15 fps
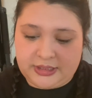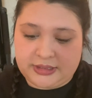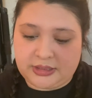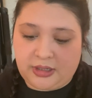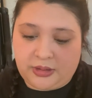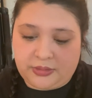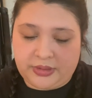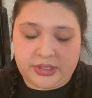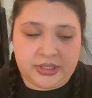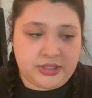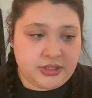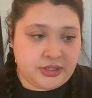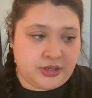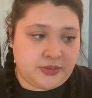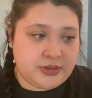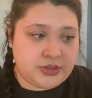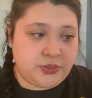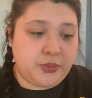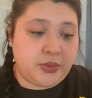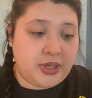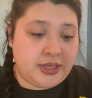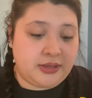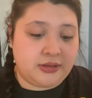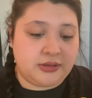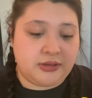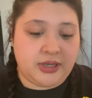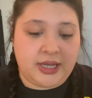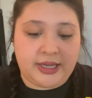is all ready to go as well.